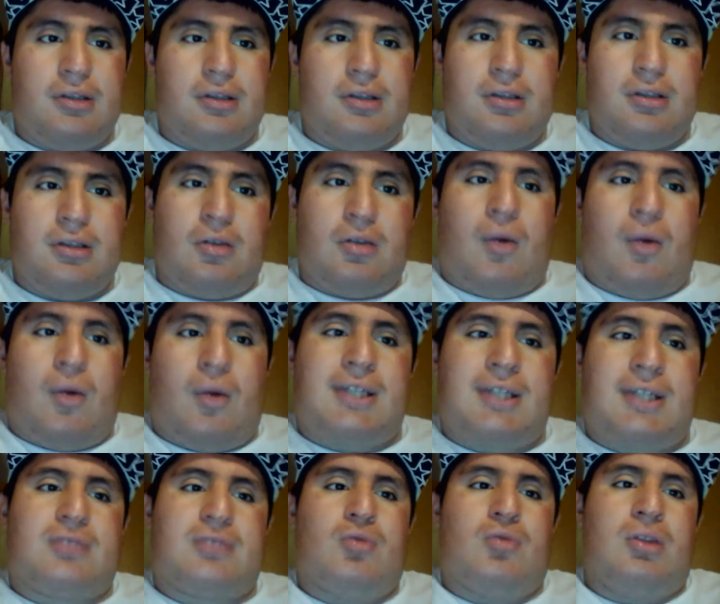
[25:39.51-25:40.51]
The White Sox
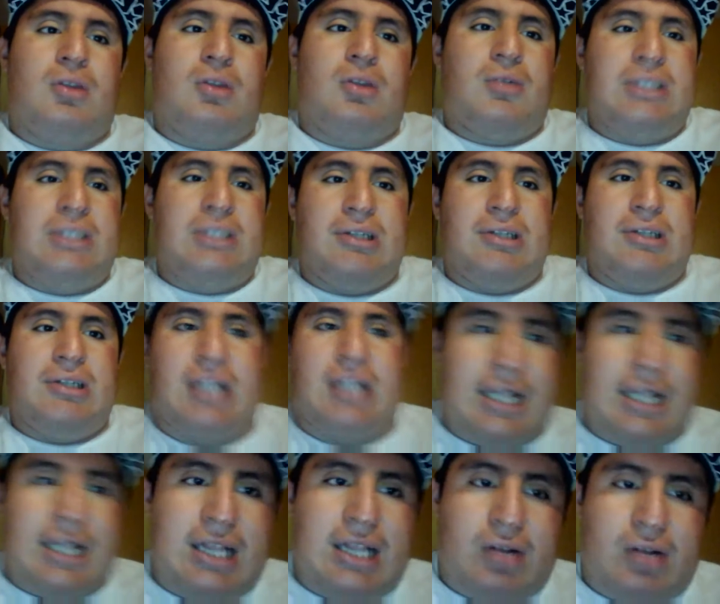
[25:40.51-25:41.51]
won the World Series
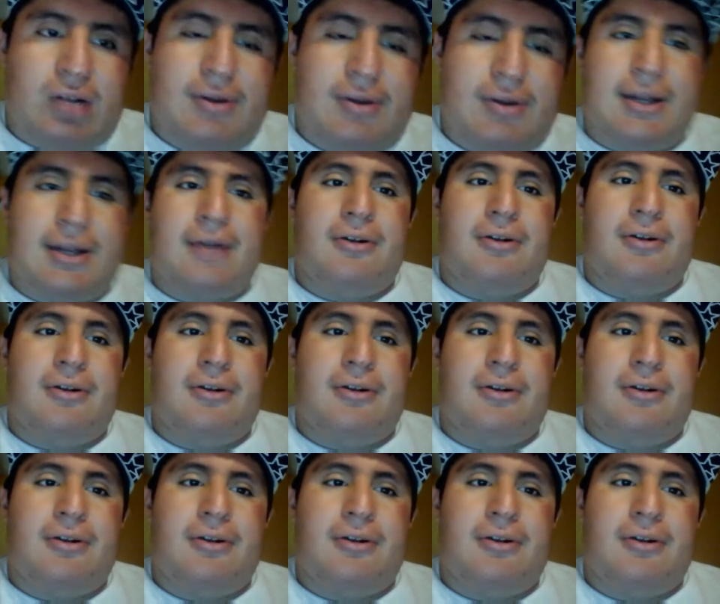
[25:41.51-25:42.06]
quicker.